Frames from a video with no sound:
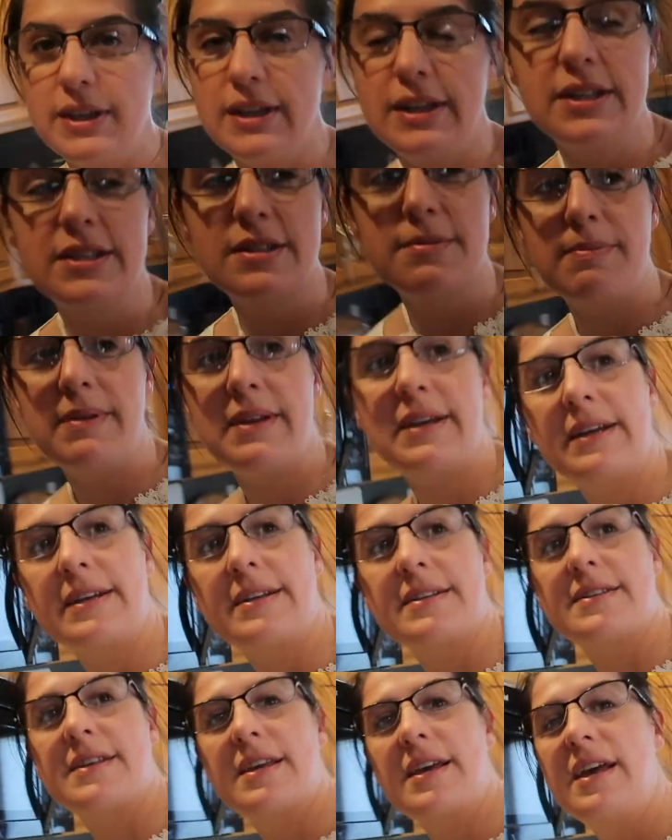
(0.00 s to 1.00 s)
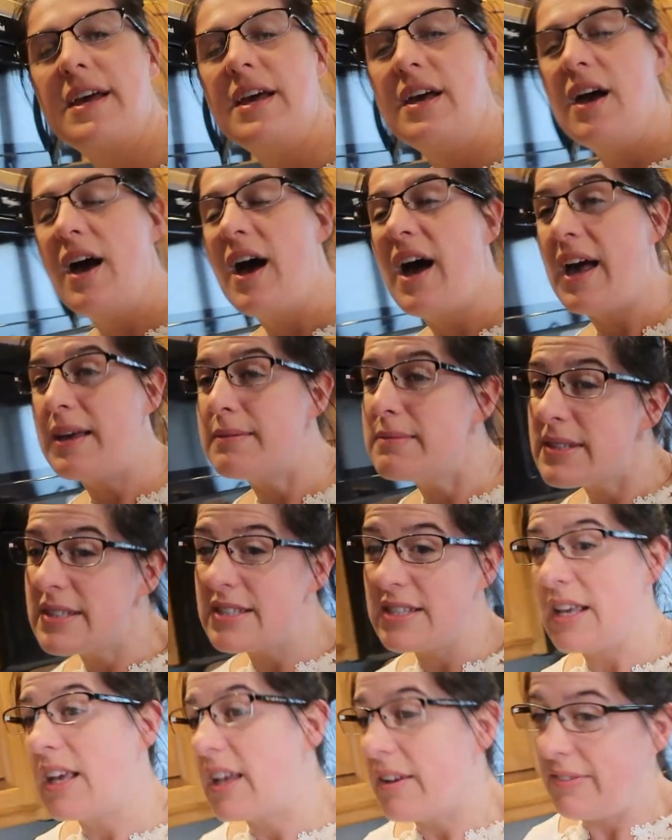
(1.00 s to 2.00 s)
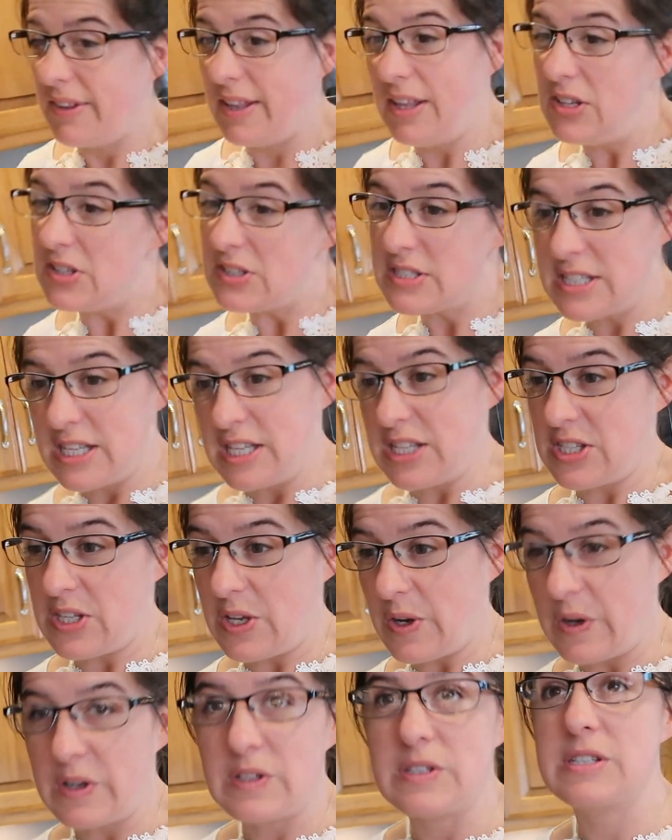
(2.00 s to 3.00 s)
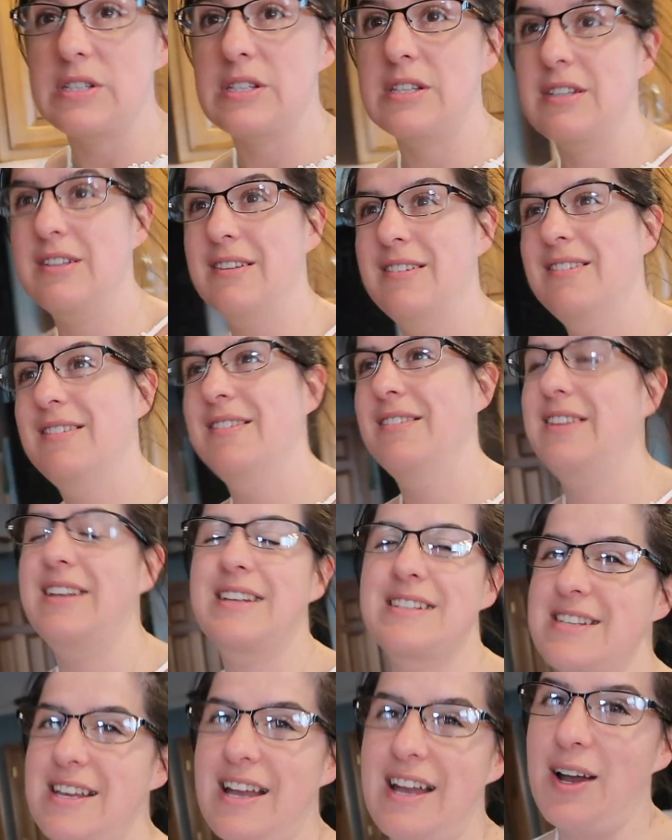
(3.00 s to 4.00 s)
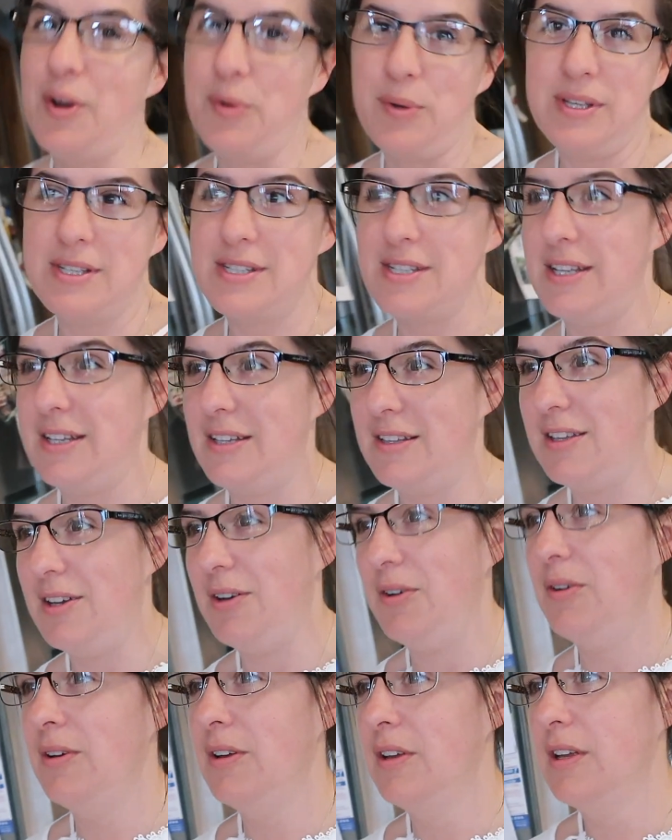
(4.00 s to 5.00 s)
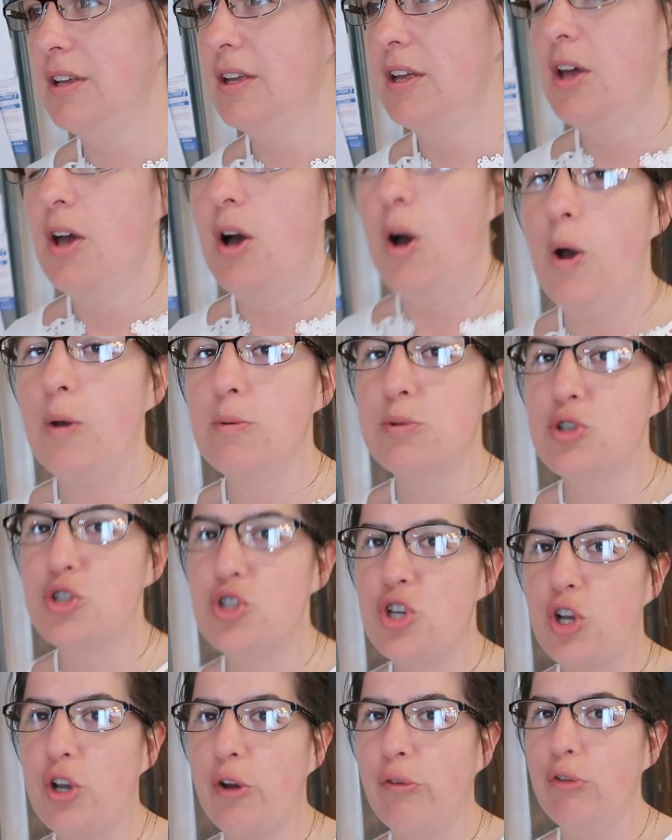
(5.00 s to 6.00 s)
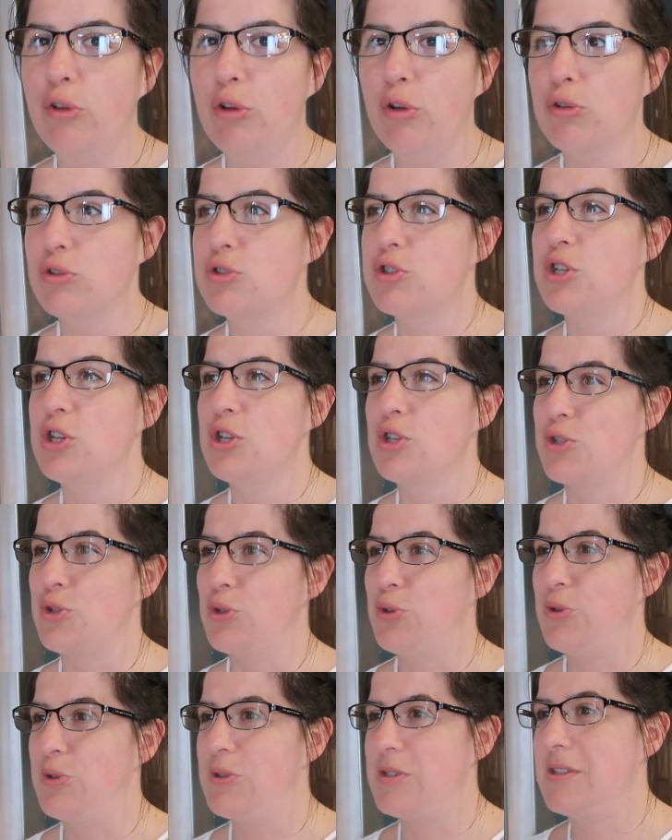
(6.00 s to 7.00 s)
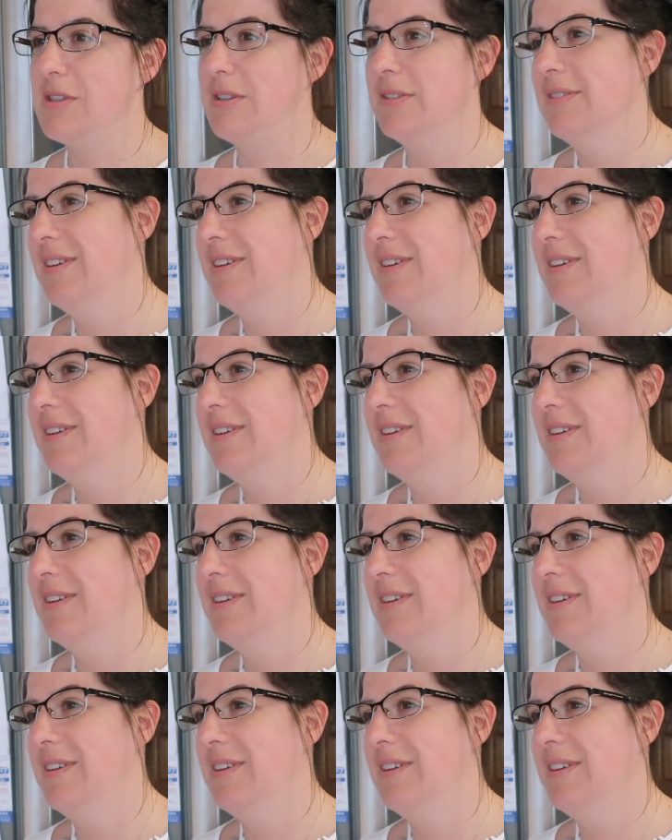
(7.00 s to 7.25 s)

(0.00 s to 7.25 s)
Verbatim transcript: kids because I'm sick of Little Caesars. That's not how he said it though. I'm sick of Little Caesars.